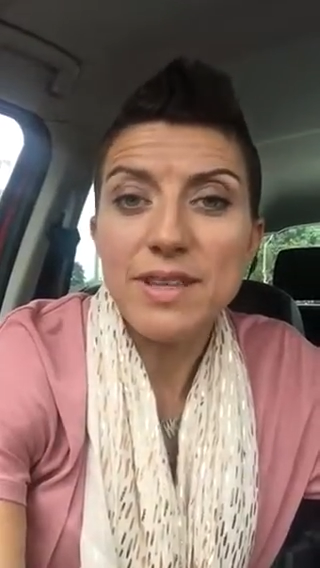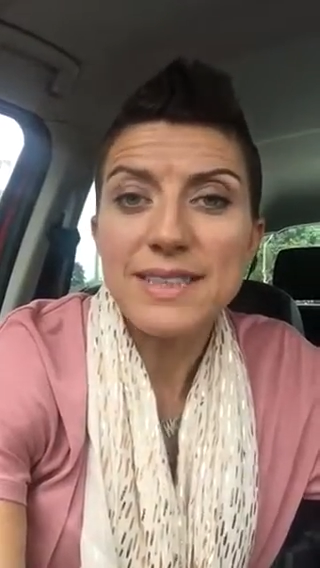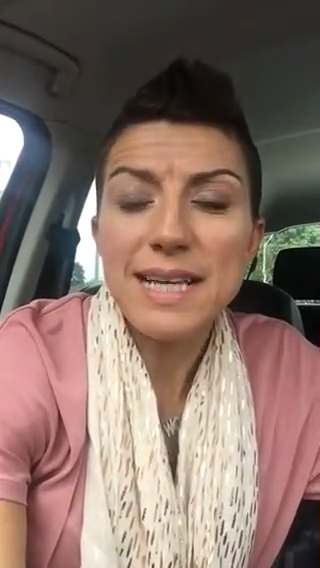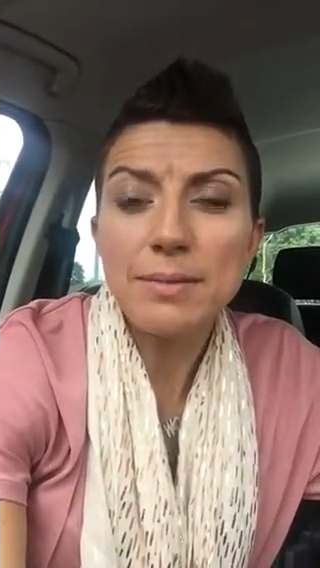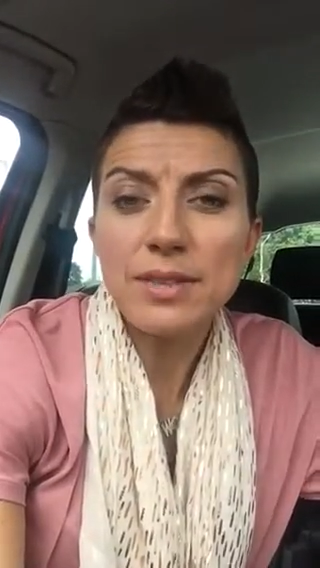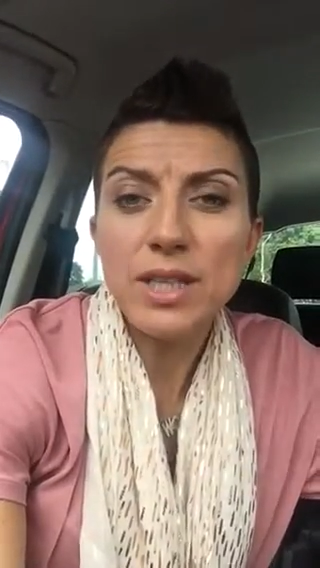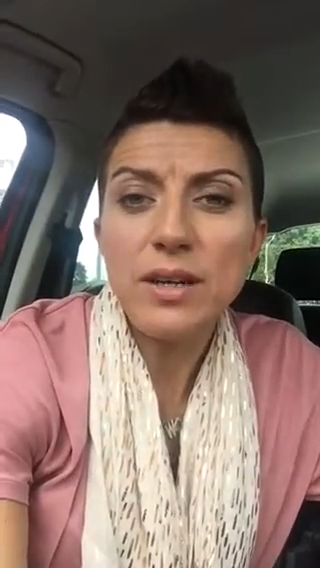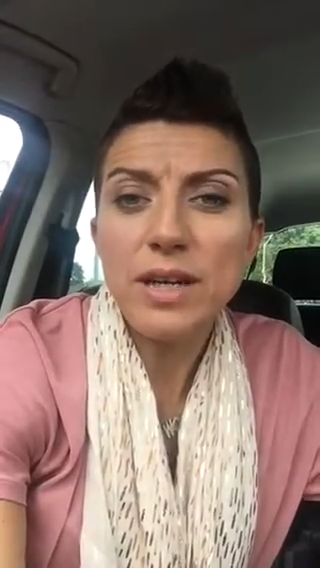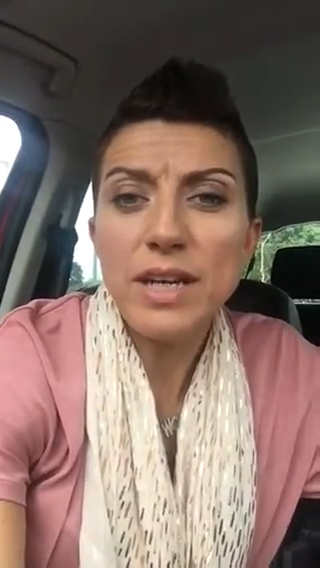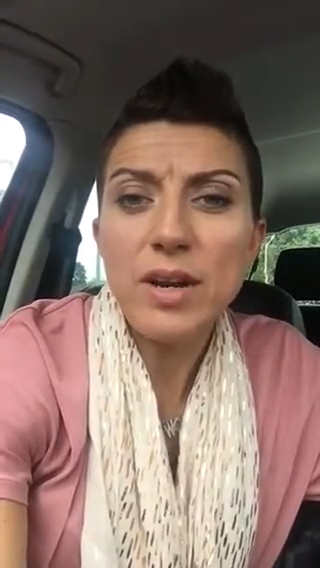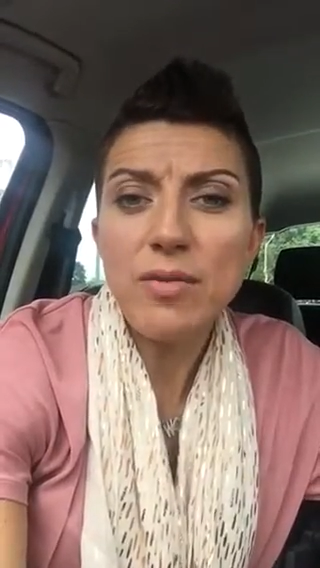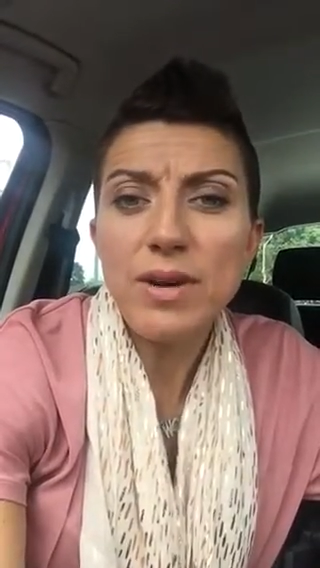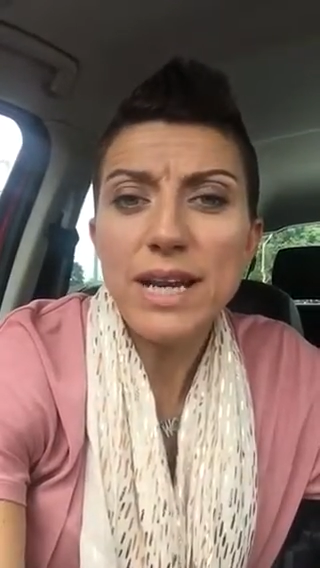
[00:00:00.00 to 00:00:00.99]
and there's
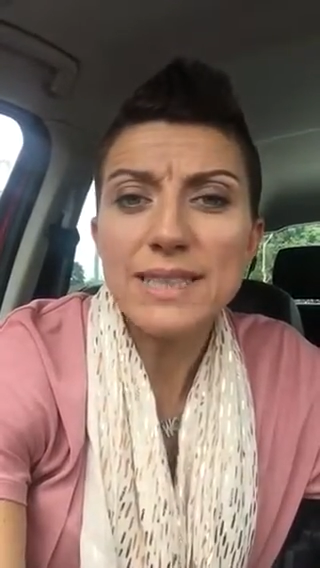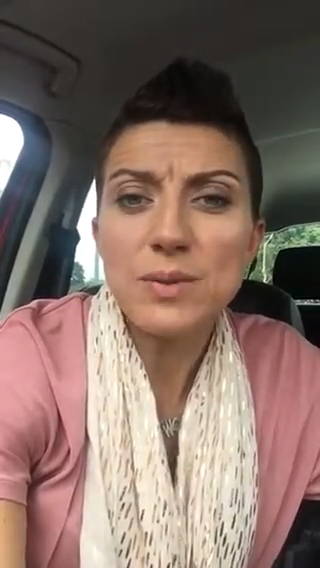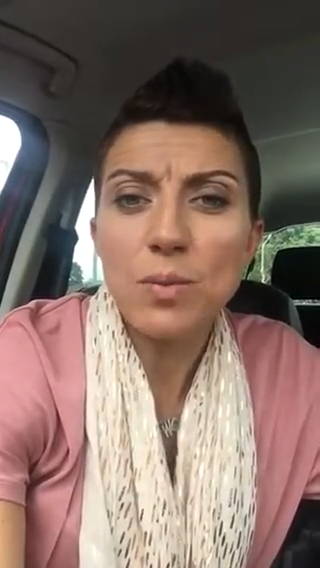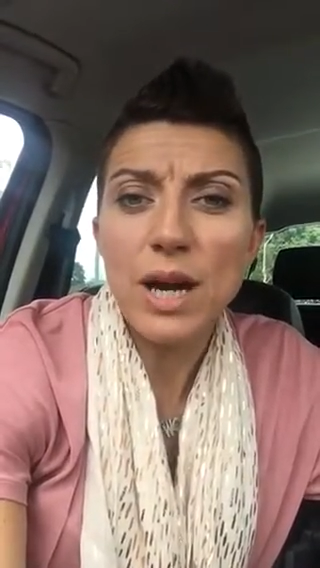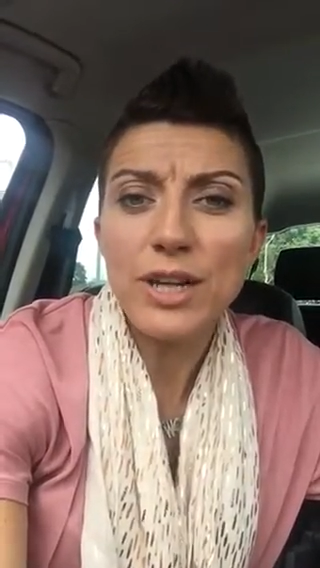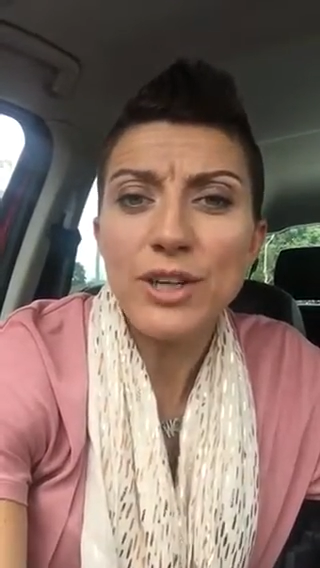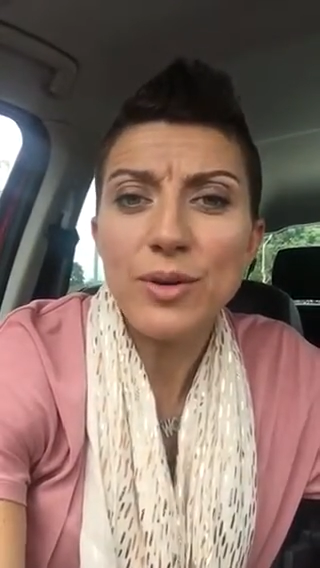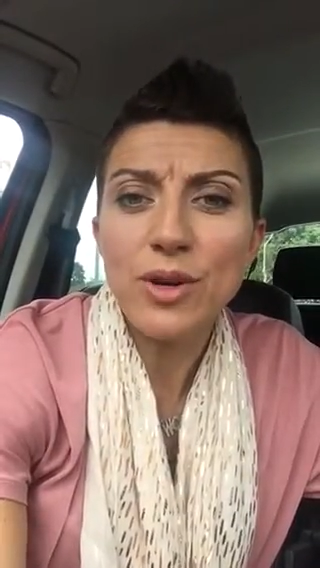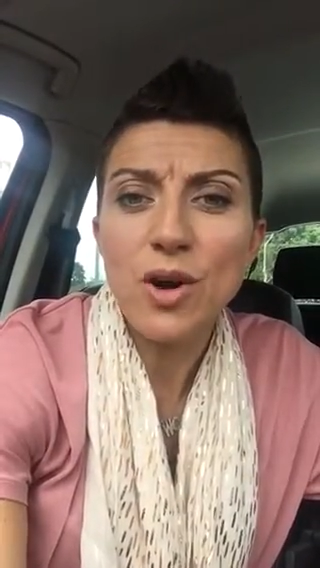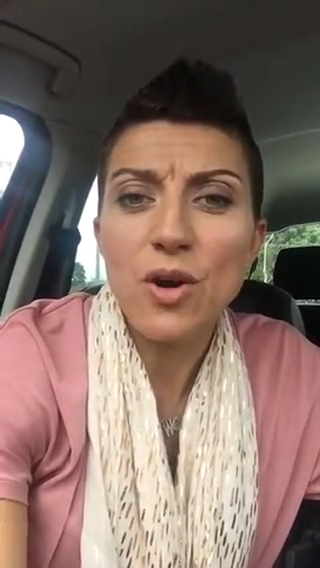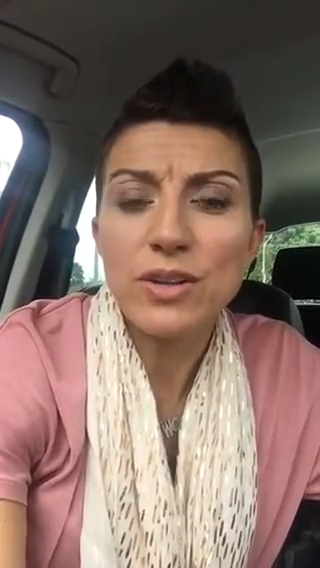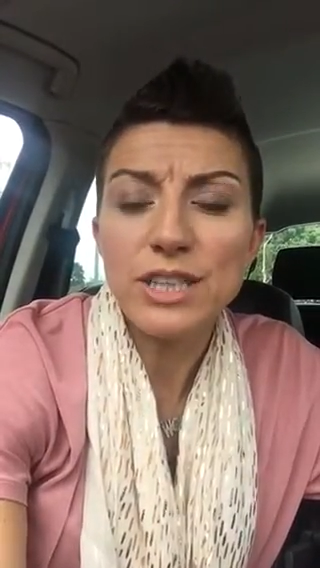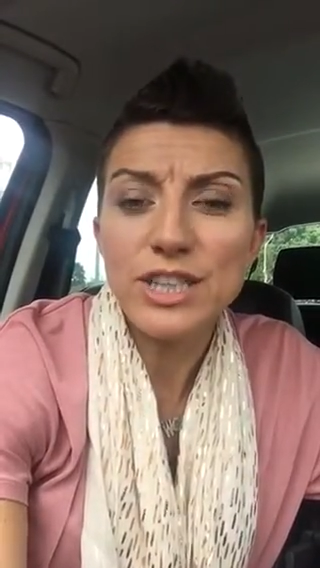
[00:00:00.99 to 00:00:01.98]
absolutely no reason why you
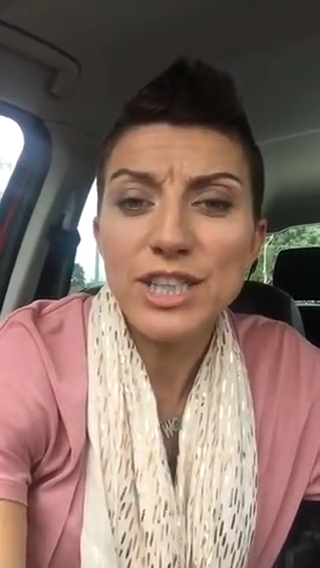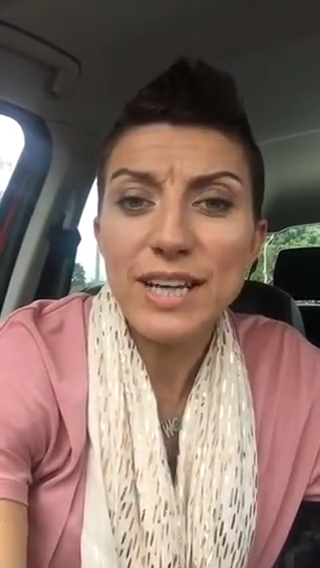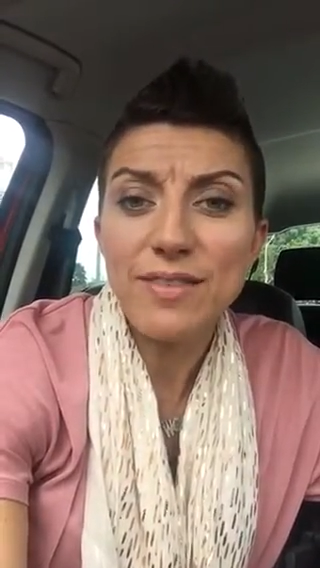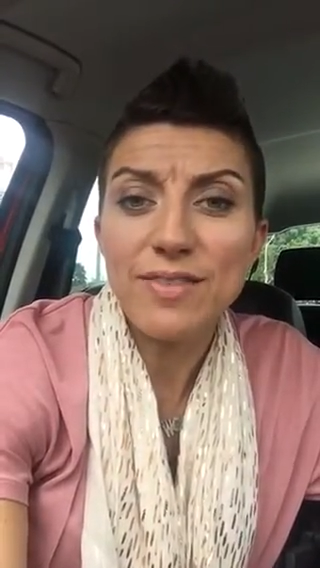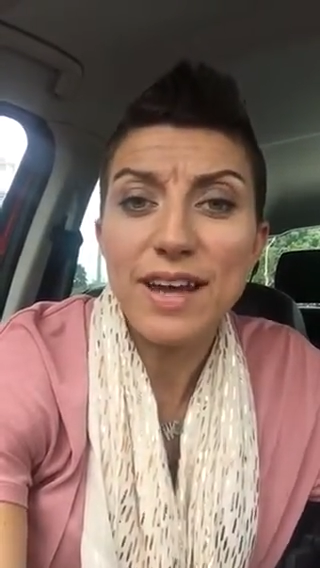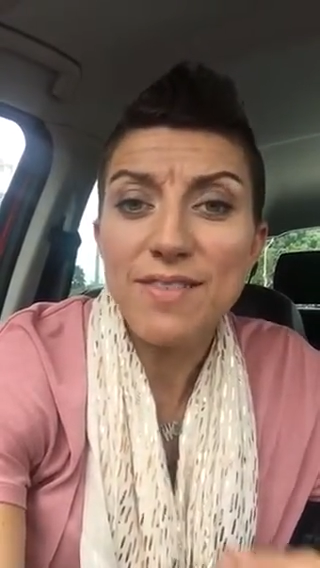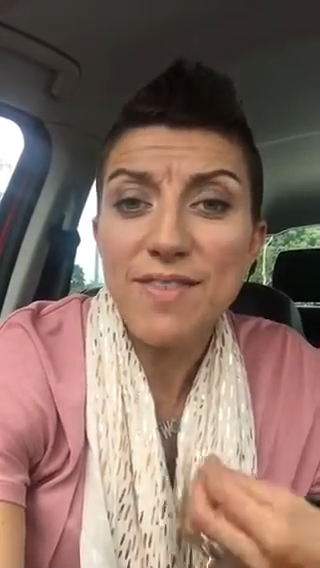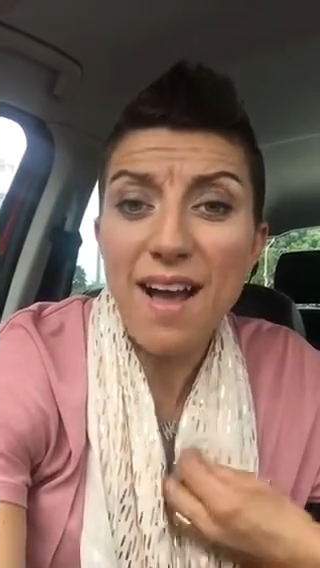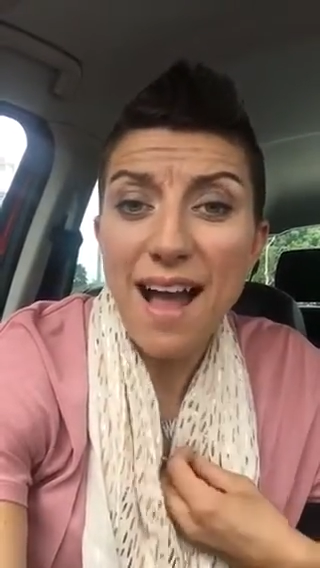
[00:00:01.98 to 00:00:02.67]
can't achieve it. If